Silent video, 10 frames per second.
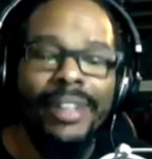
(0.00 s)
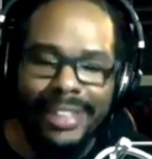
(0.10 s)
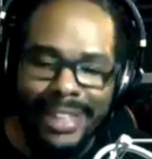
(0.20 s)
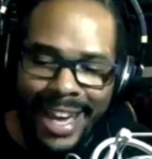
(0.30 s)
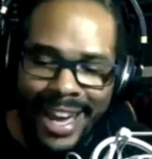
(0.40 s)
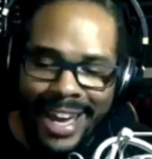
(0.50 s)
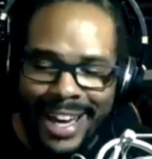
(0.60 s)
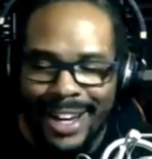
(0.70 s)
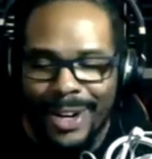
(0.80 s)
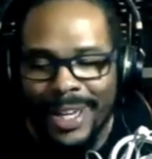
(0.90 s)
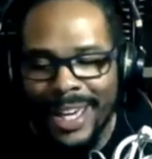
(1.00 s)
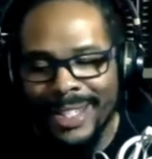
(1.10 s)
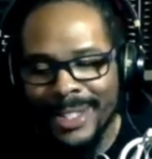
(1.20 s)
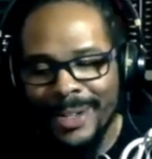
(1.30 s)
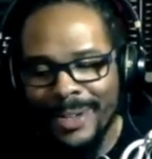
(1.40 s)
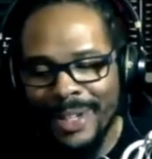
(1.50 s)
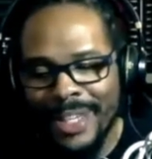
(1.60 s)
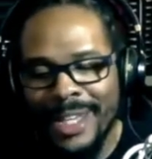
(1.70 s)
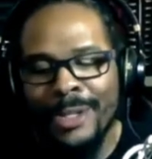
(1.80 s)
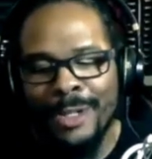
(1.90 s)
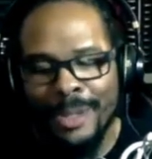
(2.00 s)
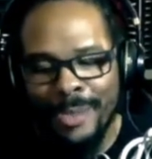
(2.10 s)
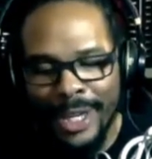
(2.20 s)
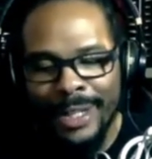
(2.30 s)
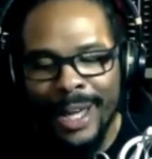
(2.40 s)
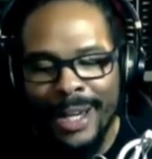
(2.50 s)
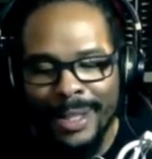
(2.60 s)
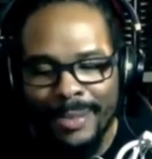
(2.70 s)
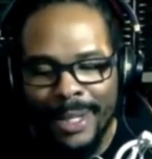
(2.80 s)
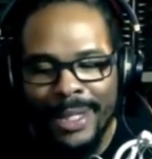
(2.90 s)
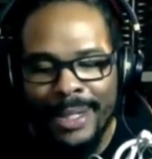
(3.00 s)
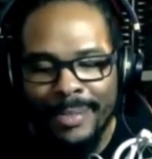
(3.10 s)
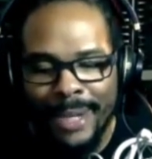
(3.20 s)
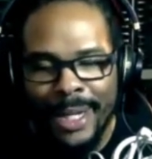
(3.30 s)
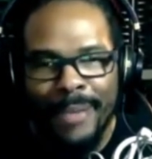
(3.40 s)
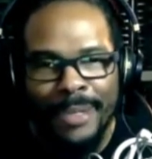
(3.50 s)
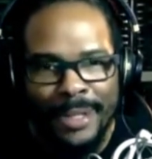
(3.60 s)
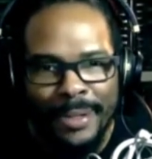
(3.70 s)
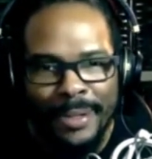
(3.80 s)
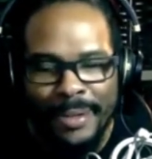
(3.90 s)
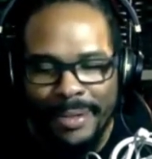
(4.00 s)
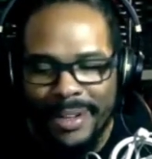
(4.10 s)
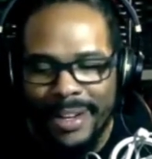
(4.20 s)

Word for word: Yeah. yeah. Okay. So he used to be at a lot of the mean meetups too. Yes,